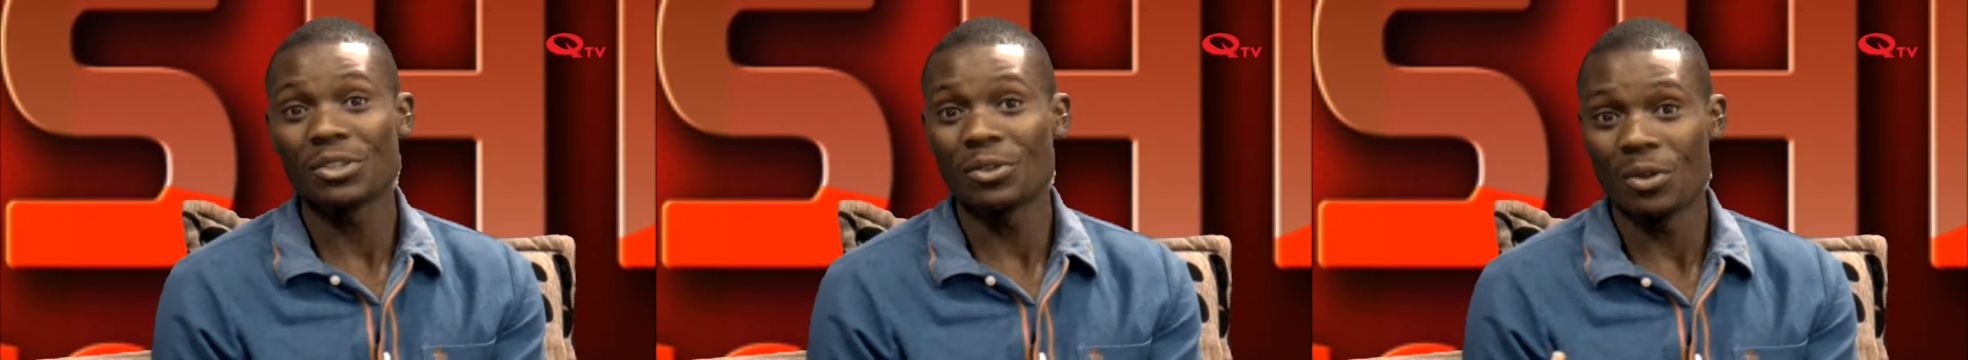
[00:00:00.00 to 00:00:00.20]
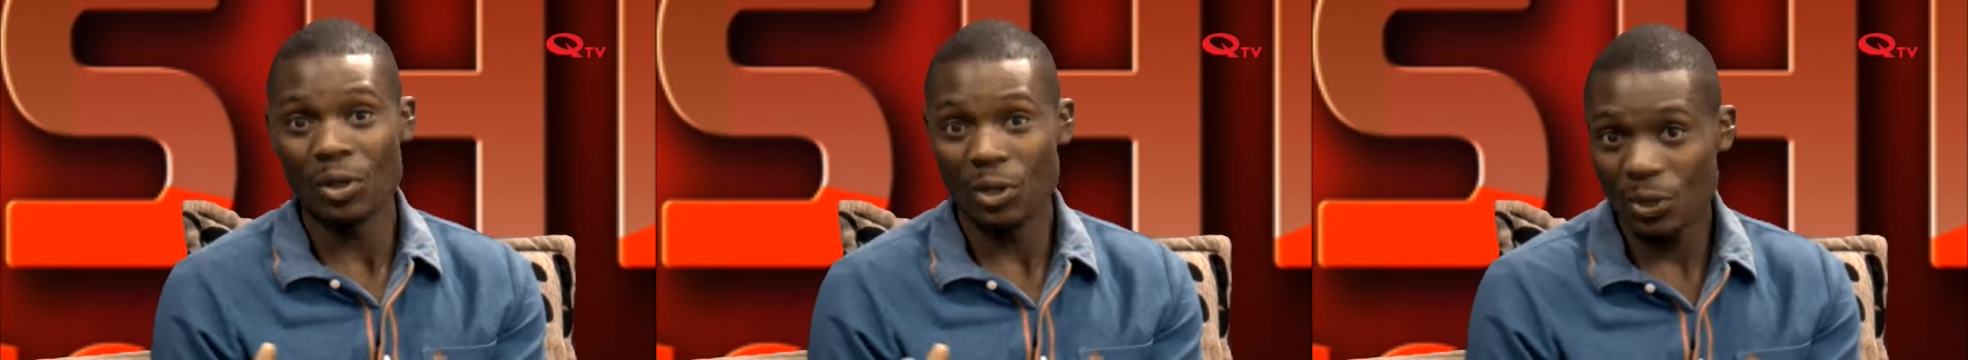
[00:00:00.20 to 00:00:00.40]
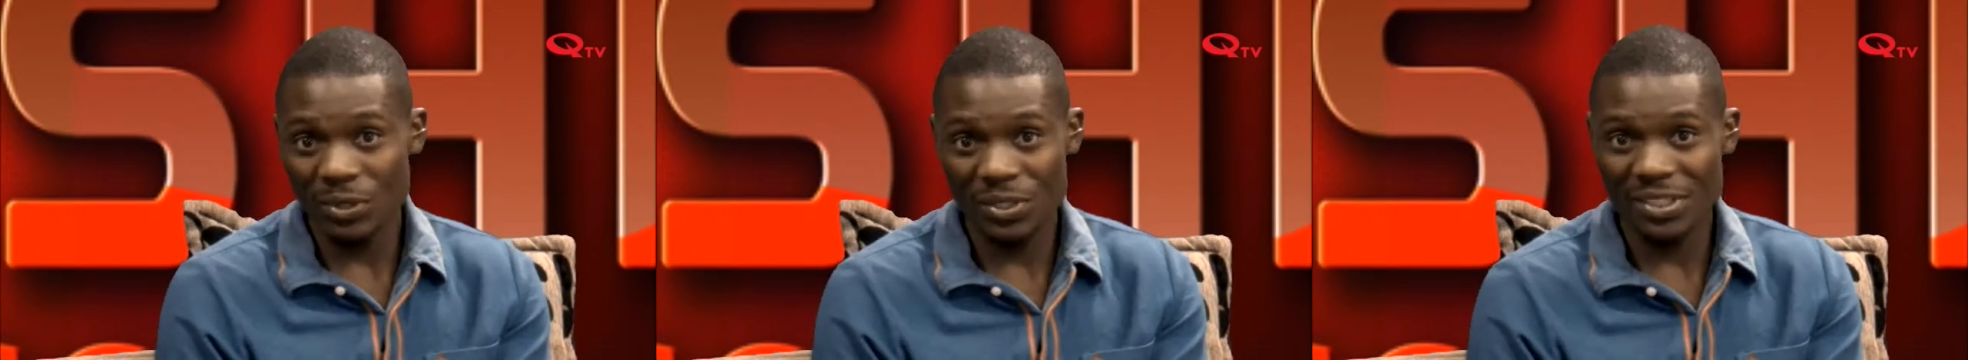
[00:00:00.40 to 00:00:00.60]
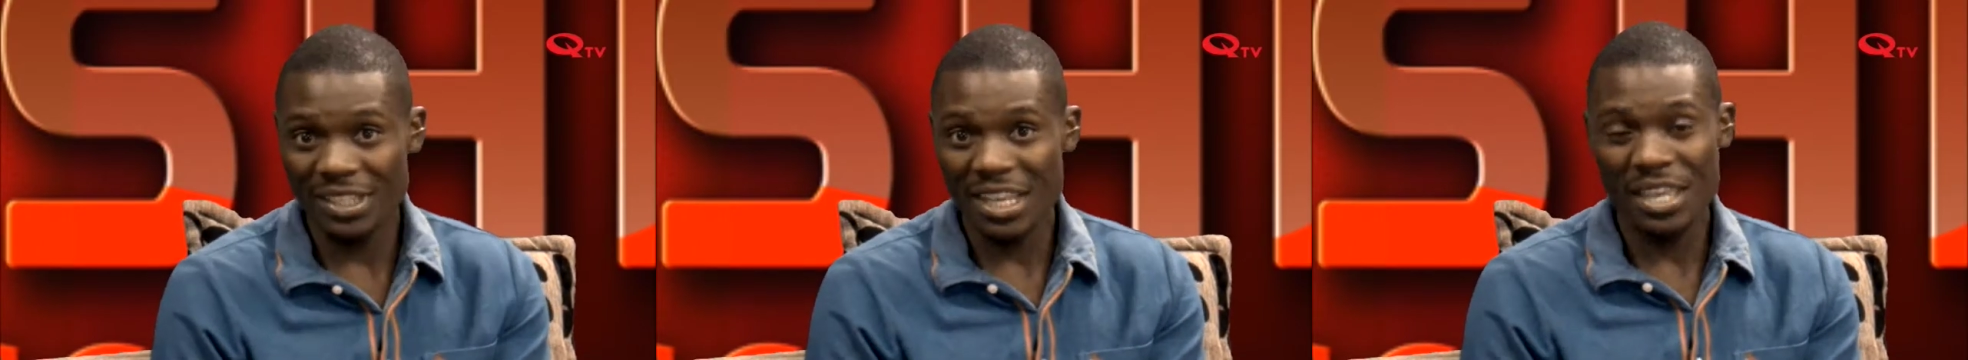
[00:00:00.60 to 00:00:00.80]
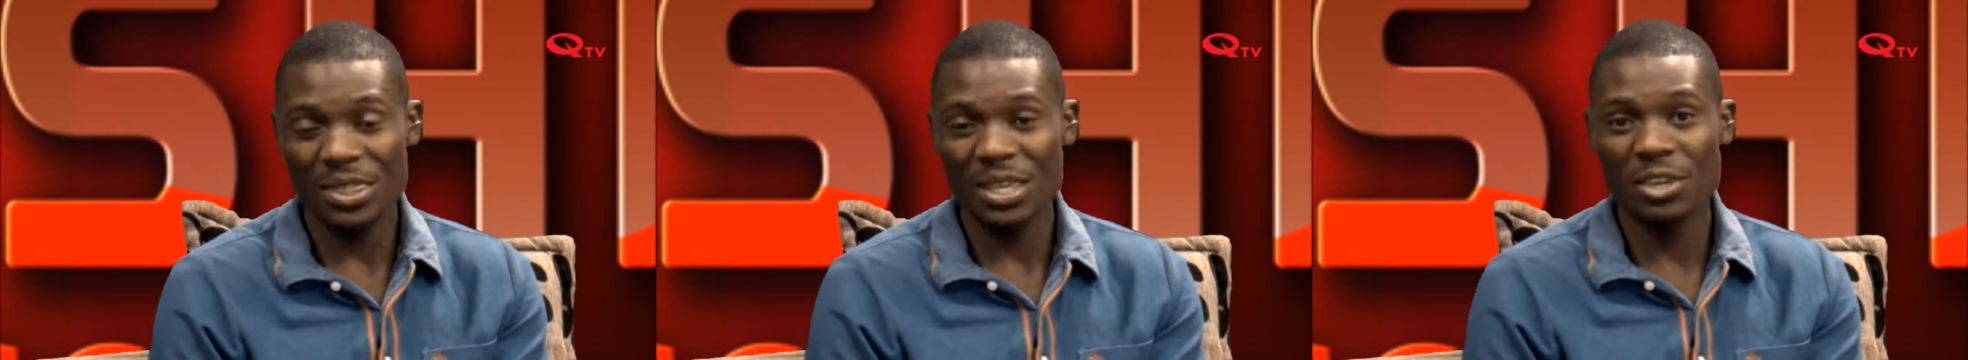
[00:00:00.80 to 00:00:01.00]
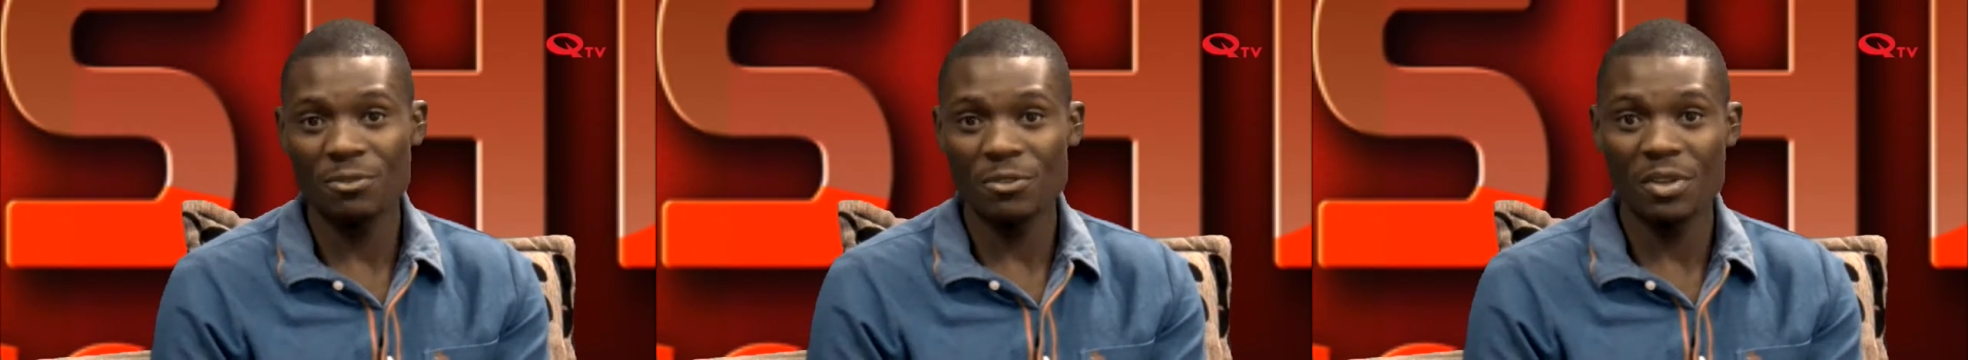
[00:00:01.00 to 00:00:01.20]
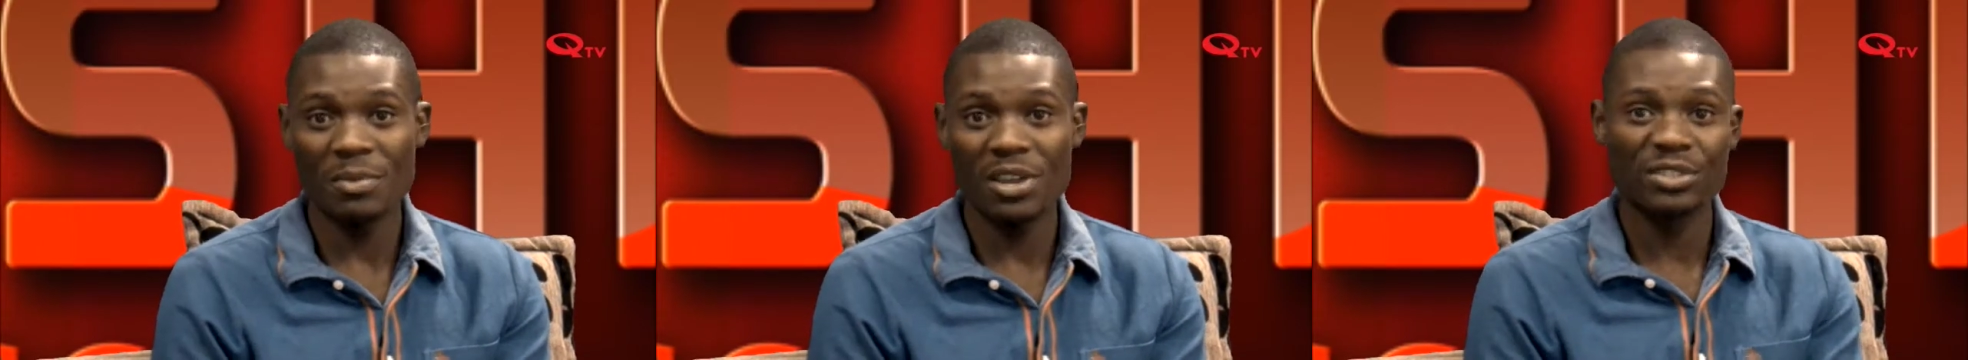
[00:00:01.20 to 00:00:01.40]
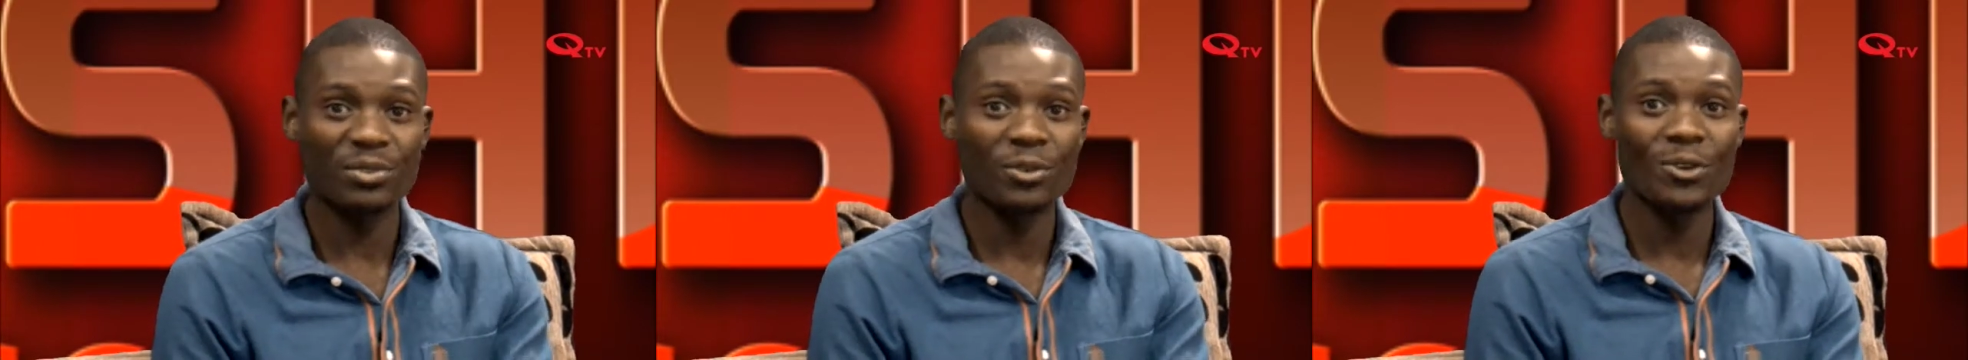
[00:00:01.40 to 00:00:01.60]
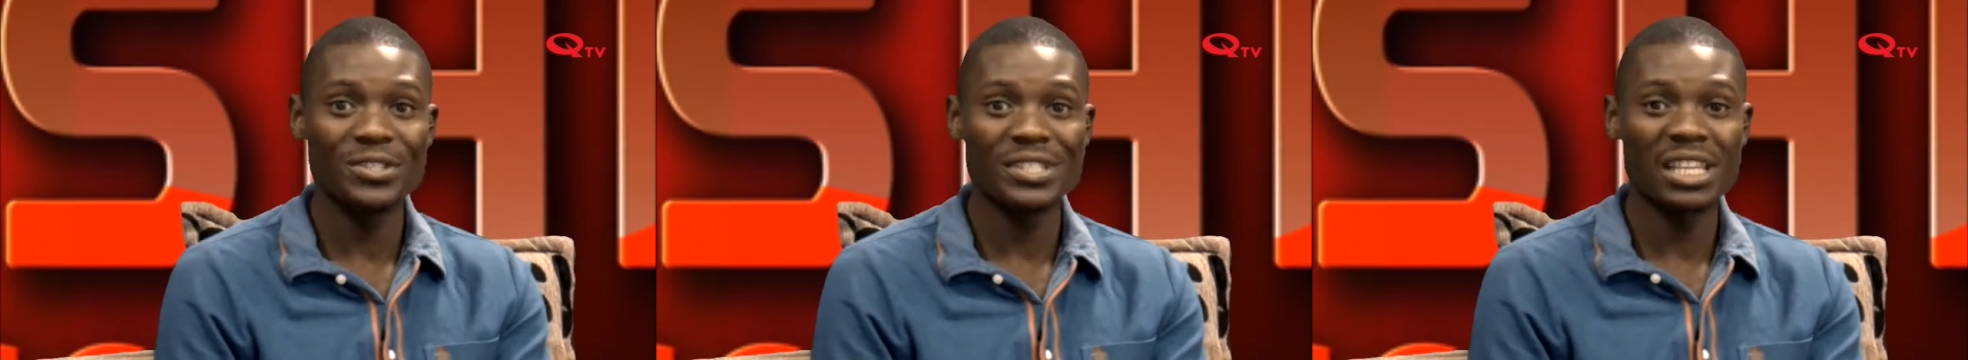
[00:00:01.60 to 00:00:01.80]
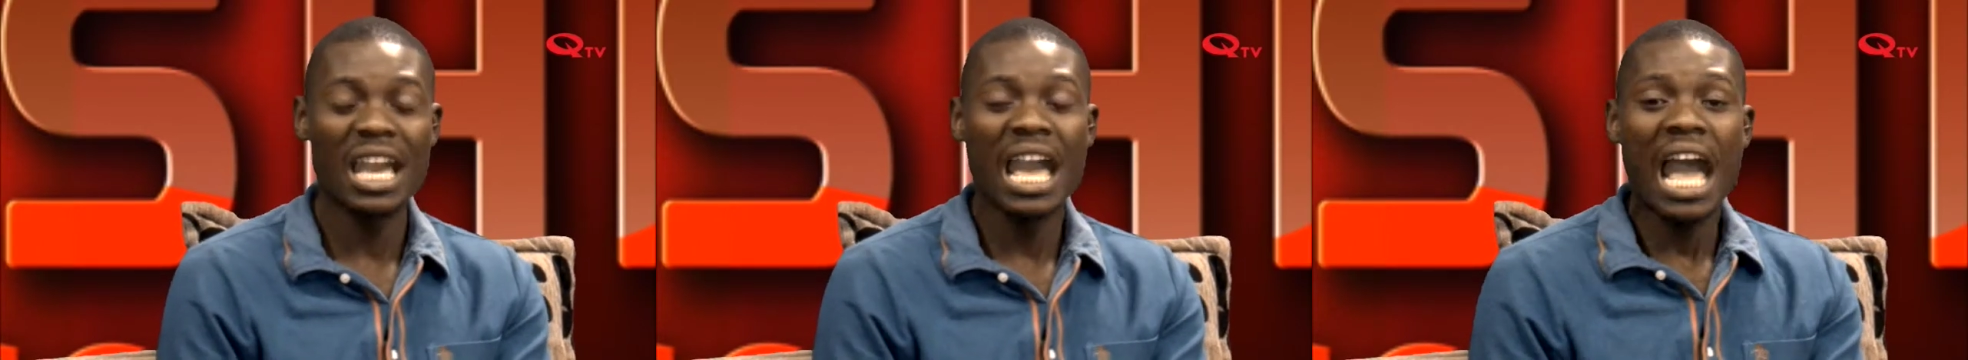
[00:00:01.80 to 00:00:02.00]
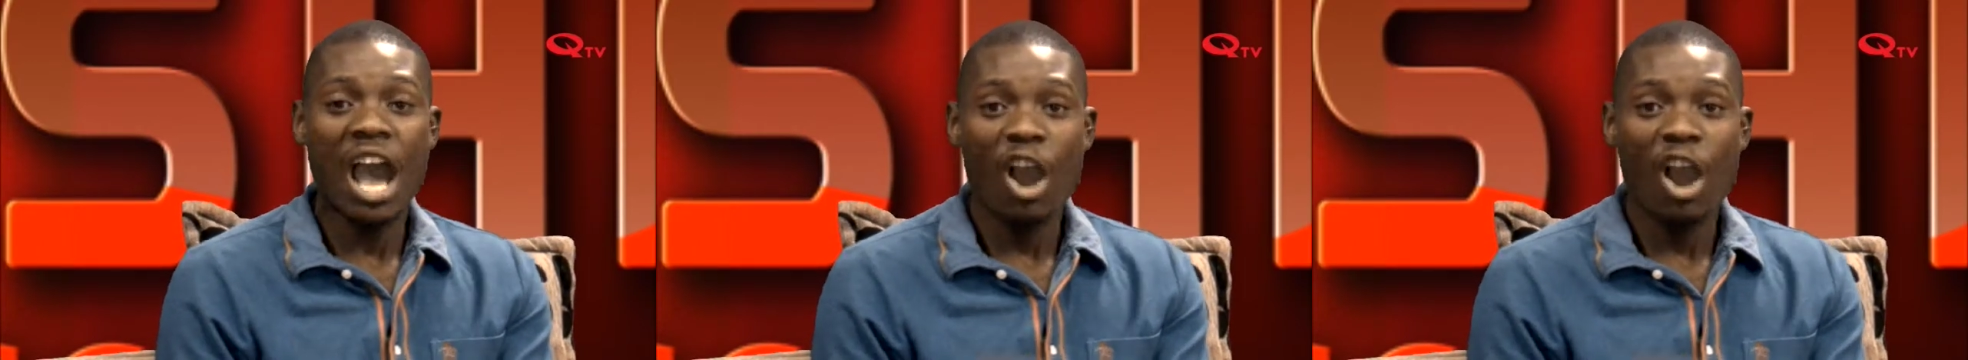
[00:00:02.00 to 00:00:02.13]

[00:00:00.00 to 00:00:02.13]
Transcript: conclude to say thank you very much for watching.